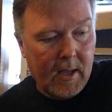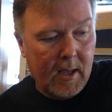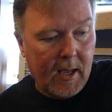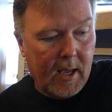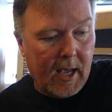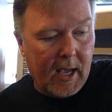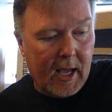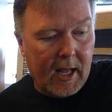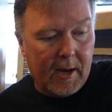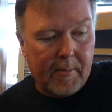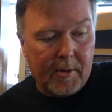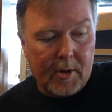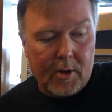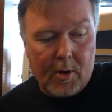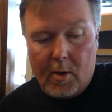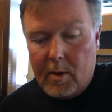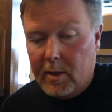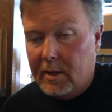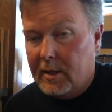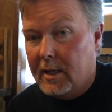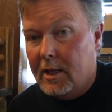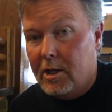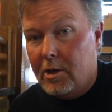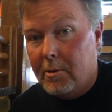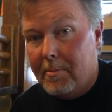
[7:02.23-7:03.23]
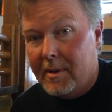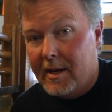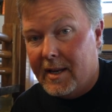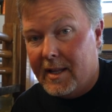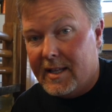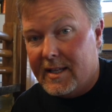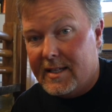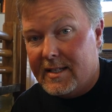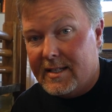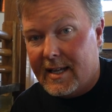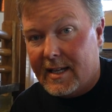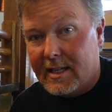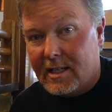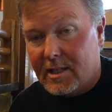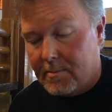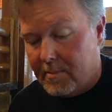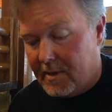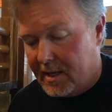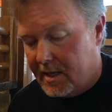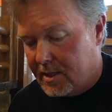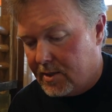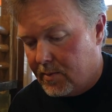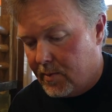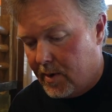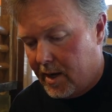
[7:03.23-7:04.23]
And I'm going to go a little bit of the sesame
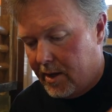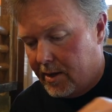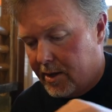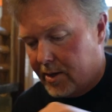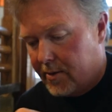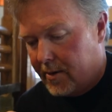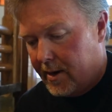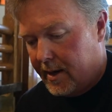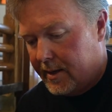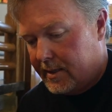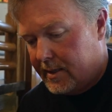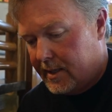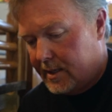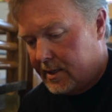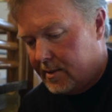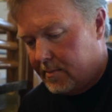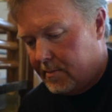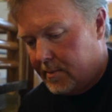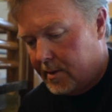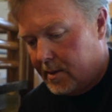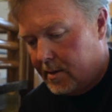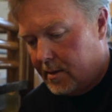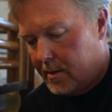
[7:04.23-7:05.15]
as well, the ground sesame.